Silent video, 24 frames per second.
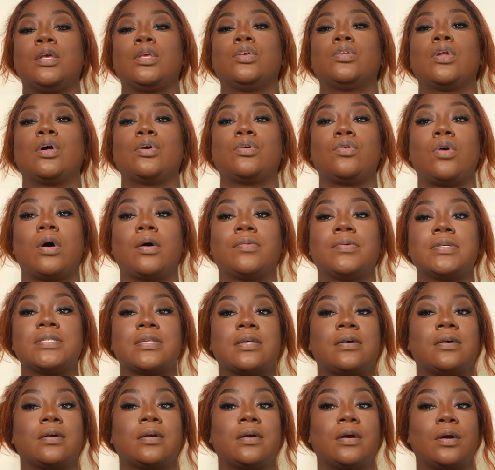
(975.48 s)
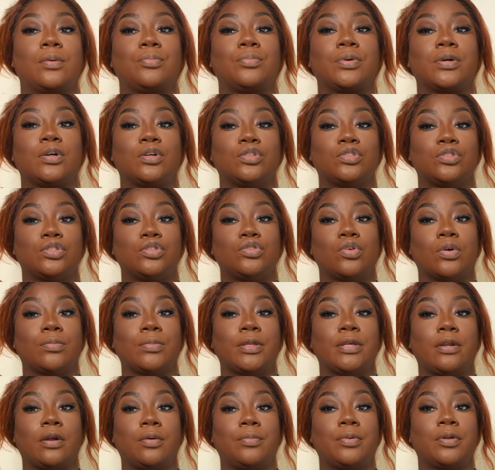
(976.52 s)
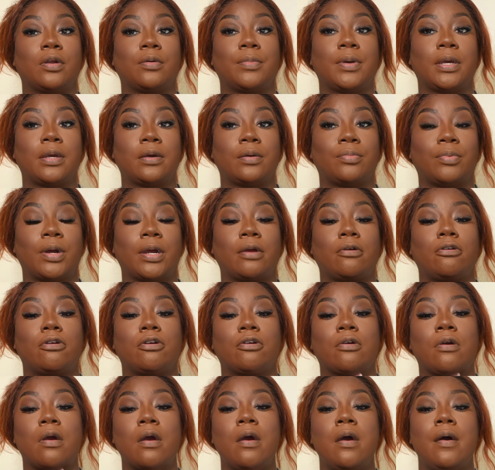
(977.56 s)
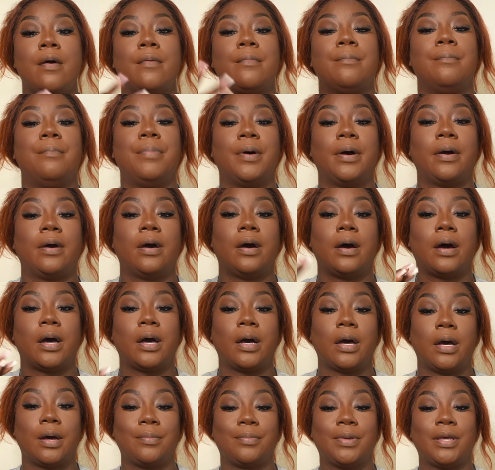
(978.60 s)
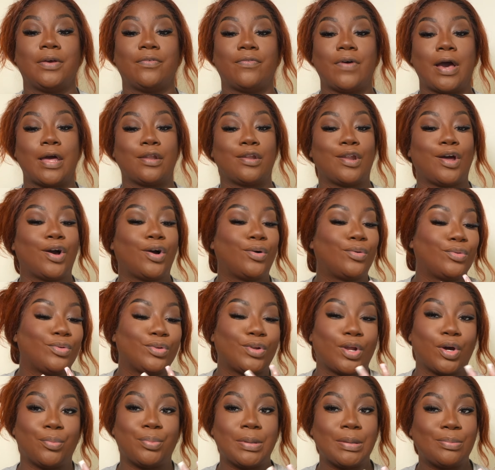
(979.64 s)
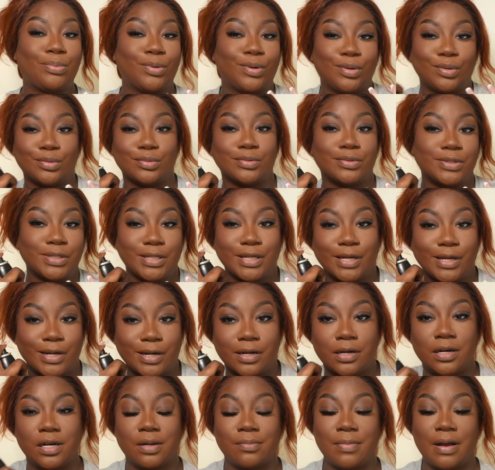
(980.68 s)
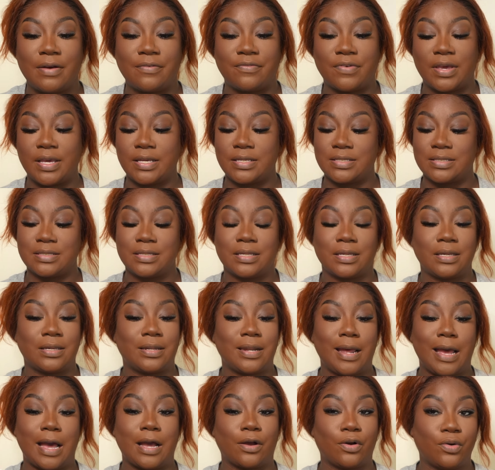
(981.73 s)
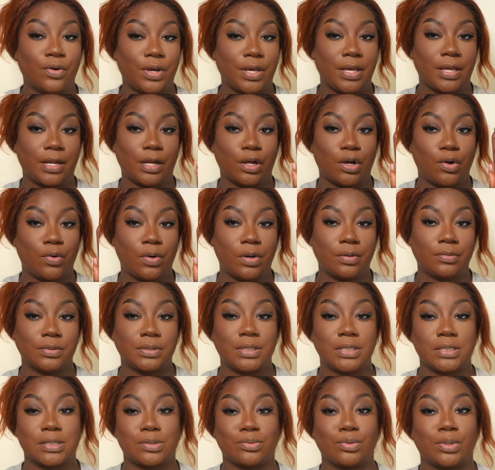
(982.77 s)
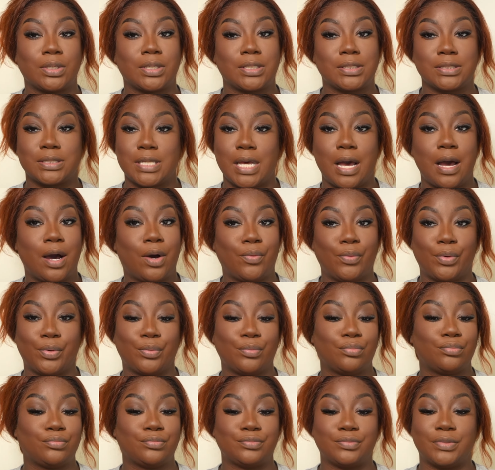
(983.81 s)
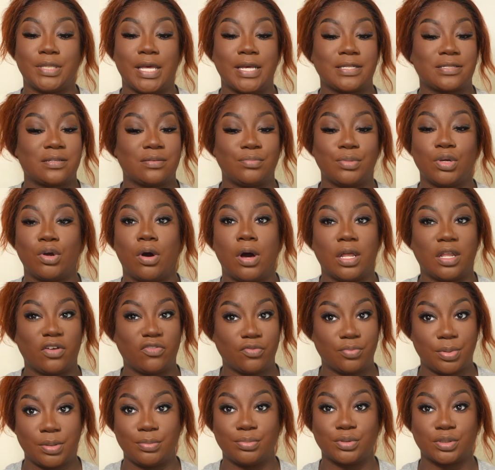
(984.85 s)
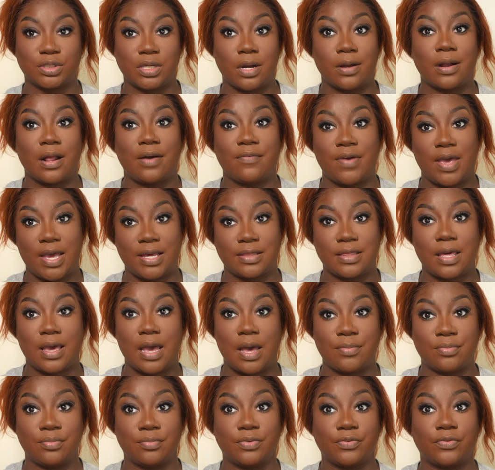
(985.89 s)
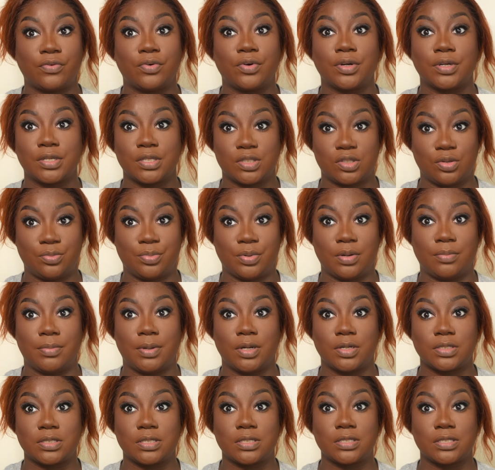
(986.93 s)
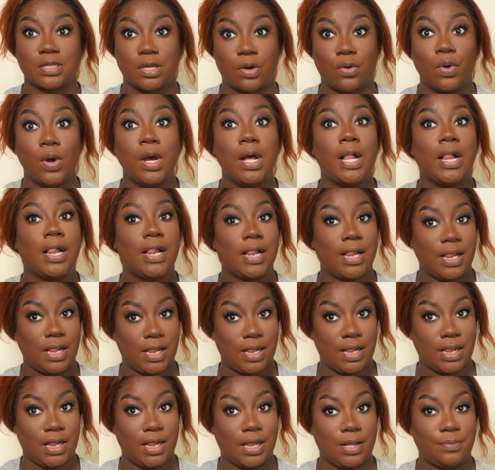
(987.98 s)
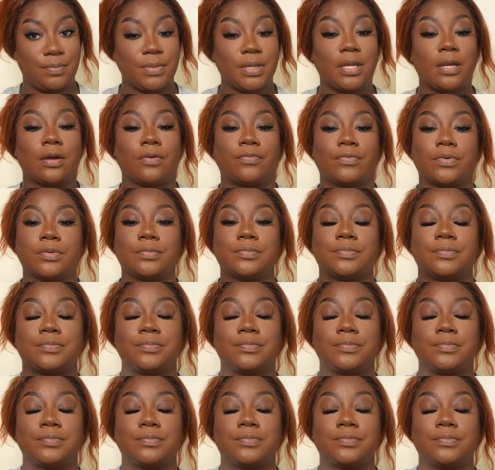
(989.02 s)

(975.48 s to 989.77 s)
you know, you always hug up because you normally don't be no makeup right here. But um, if I know, you know, people love to hug my face, then I go ahead and go on with this one because I want that to be all over people's shirt. I've had that happen before and it's super embarrassing. So be careful.